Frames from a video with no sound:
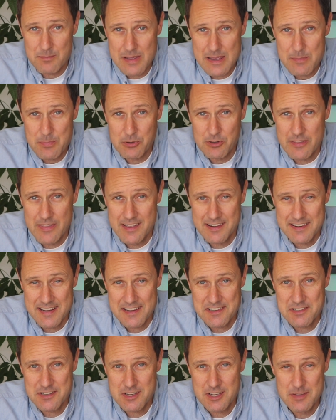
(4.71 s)
people in the
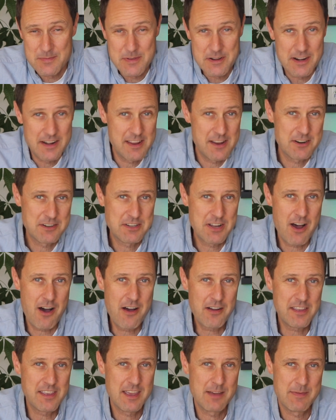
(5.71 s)
Tesla community are
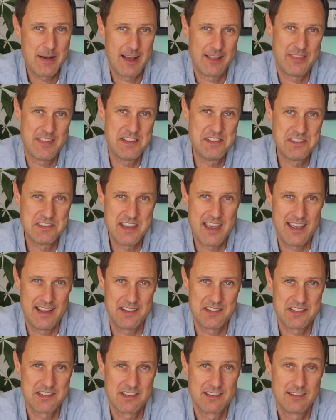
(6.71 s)
talking about these
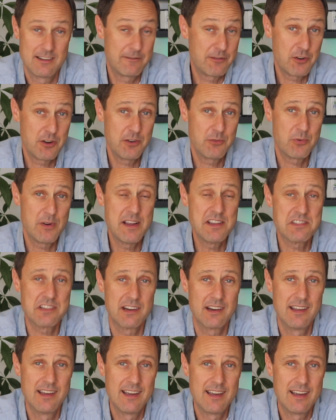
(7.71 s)
days, and for good
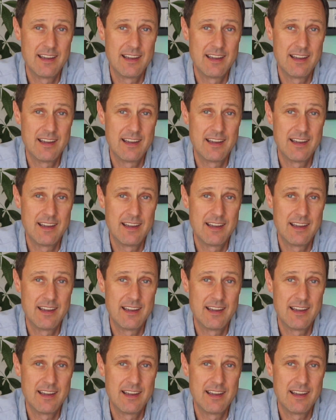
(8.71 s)
reason.